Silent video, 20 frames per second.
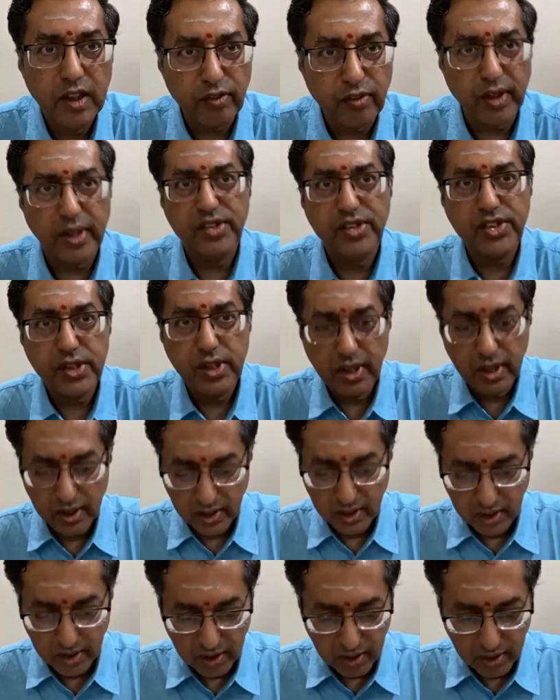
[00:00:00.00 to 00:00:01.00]
Friends,
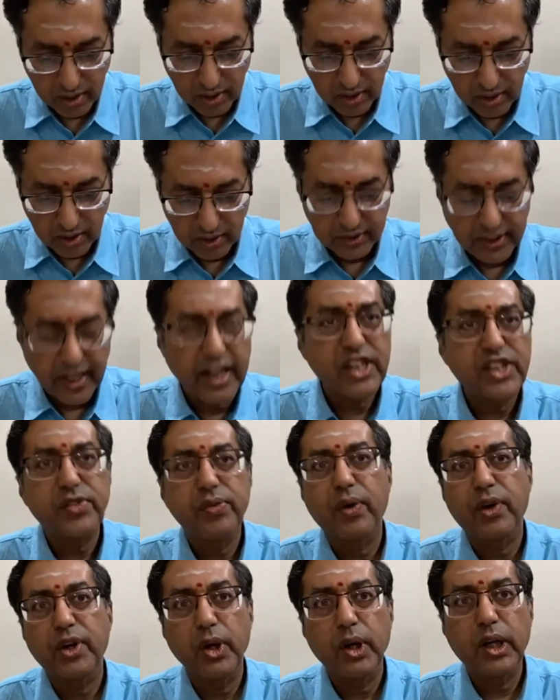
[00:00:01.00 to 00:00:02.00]
thanks
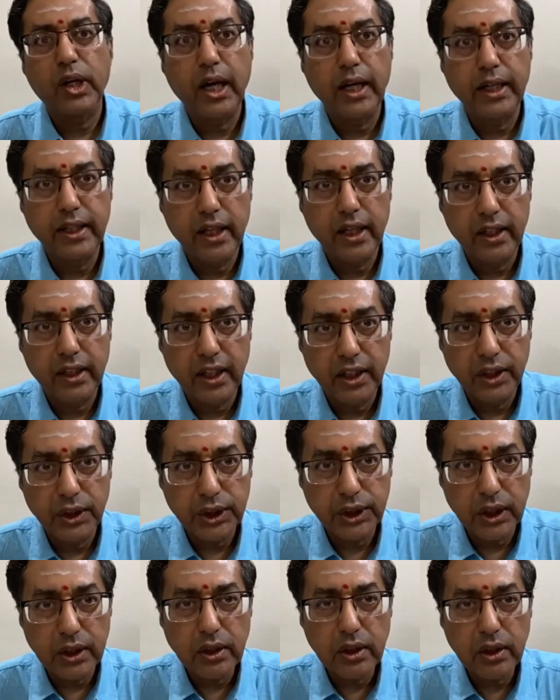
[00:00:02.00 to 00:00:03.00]
for your kind
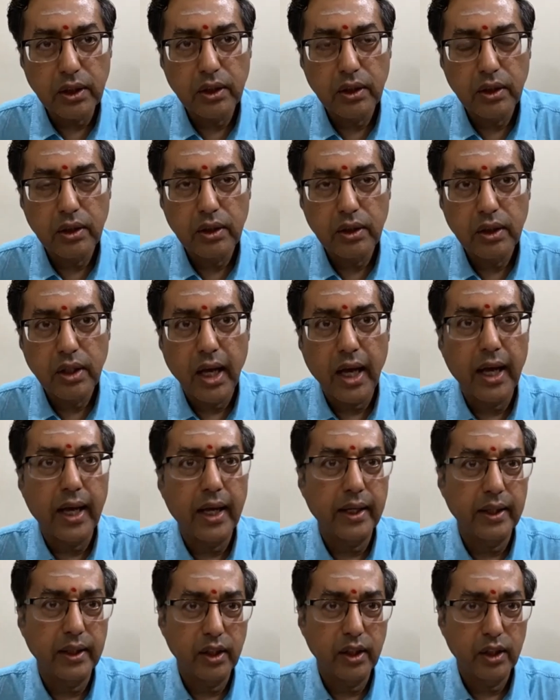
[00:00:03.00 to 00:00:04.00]
attention.
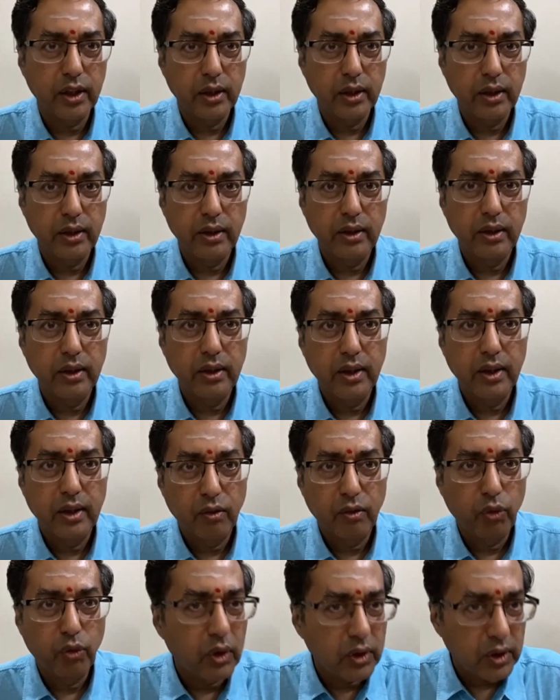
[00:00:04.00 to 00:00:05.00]
And
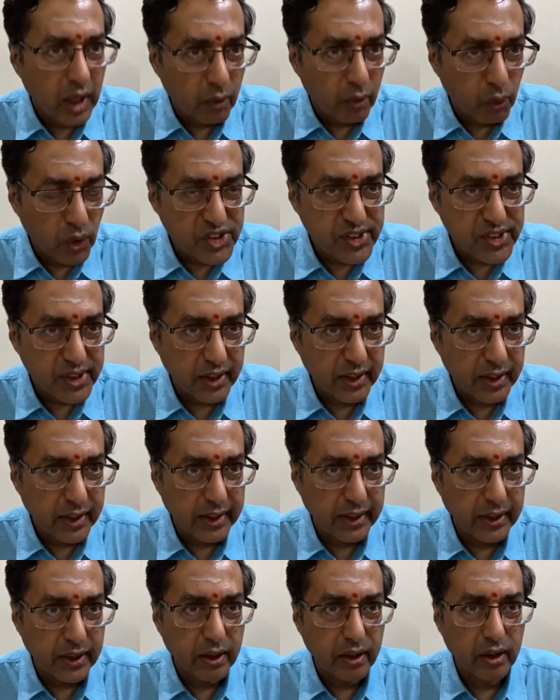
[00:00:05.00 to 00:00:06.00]
once
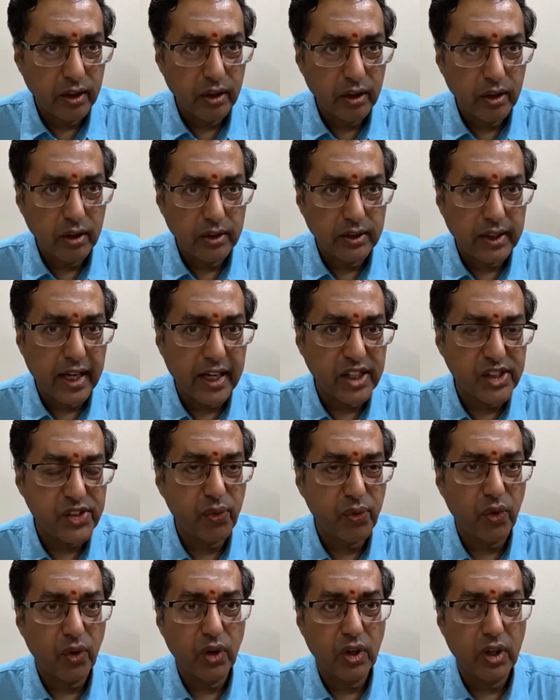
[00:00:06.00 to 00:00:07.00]
again, thanks
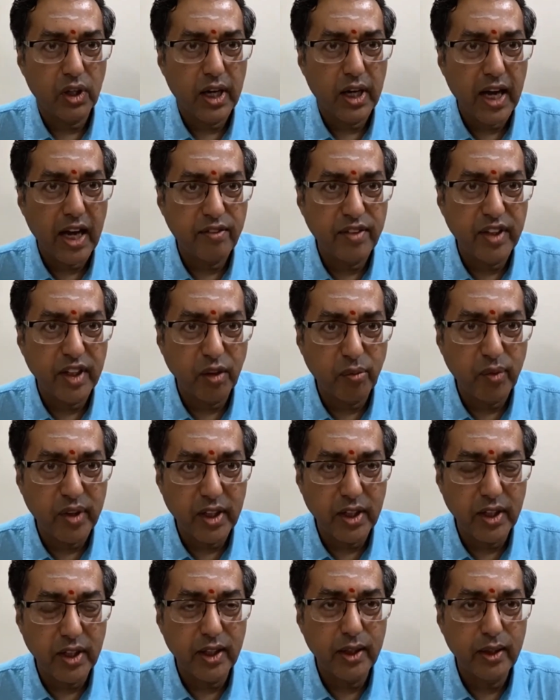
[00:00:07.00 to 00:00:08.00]
for having
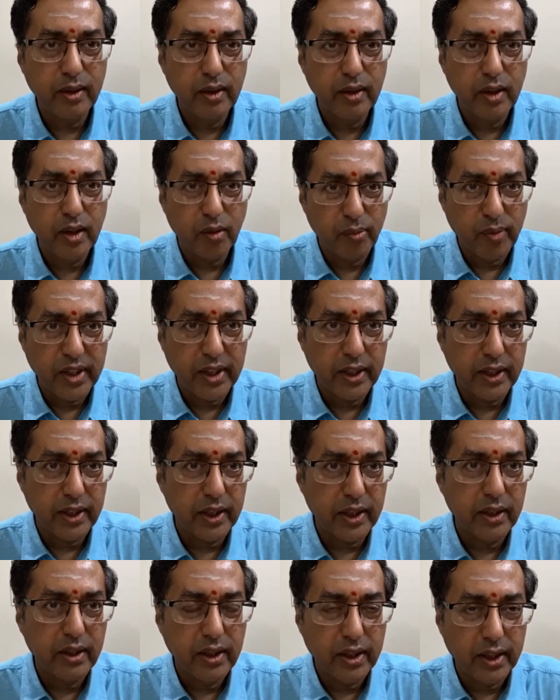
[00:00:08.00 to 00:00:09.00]
me
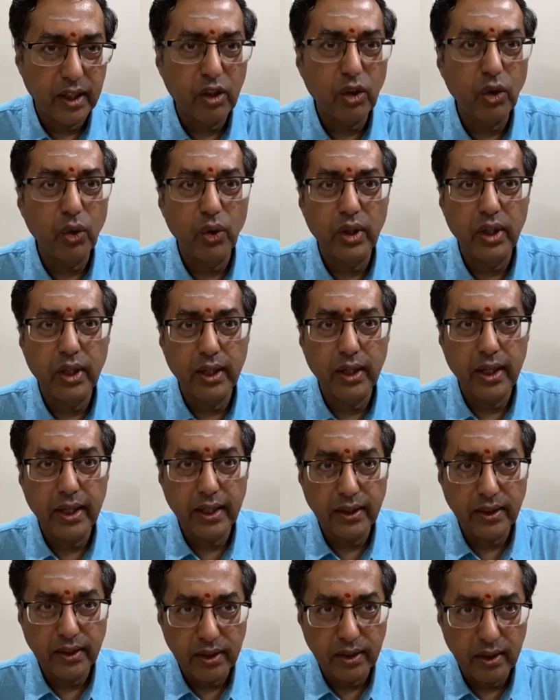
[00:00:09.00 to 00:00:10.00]
be included
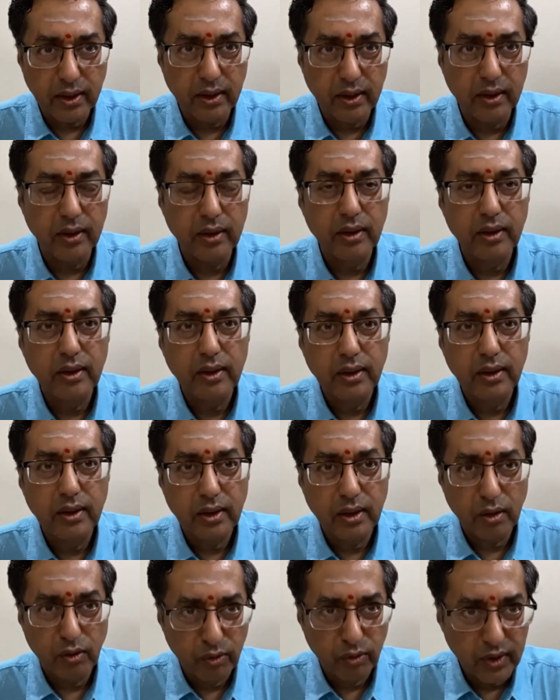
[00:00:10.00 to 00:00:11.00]
in the
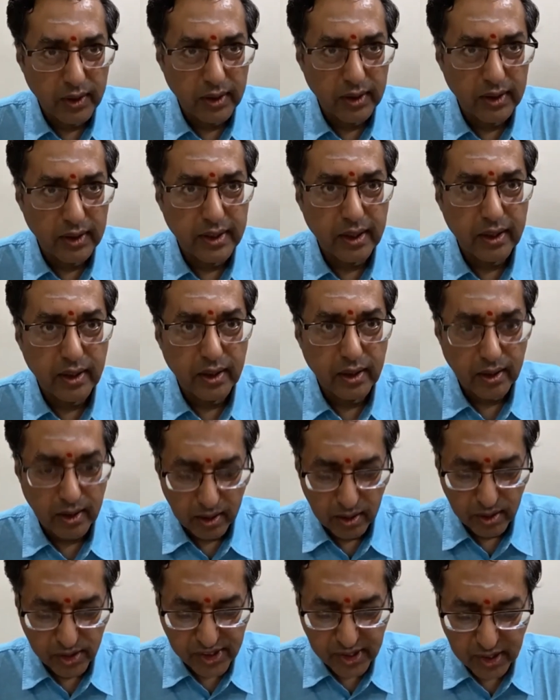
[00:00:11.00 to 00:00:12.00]
world
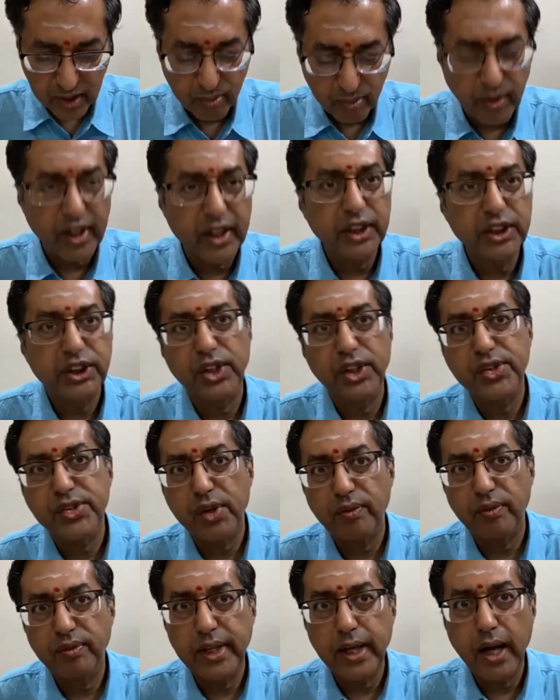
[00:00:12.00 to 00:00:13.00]
celebrations
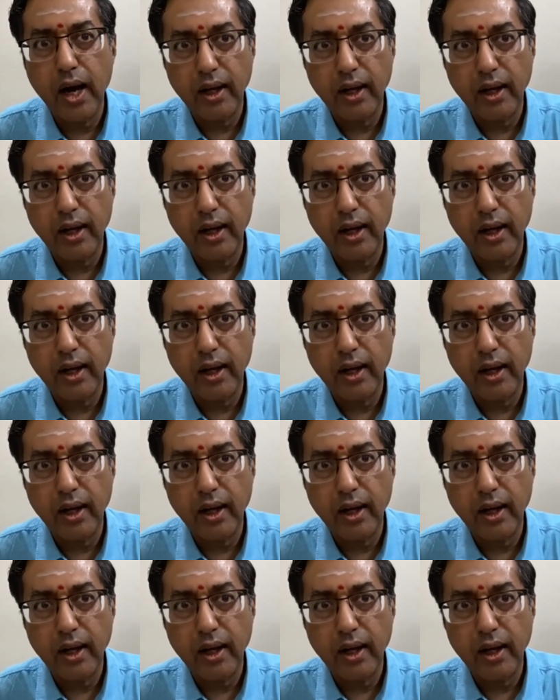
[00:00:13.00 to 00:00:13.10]
of the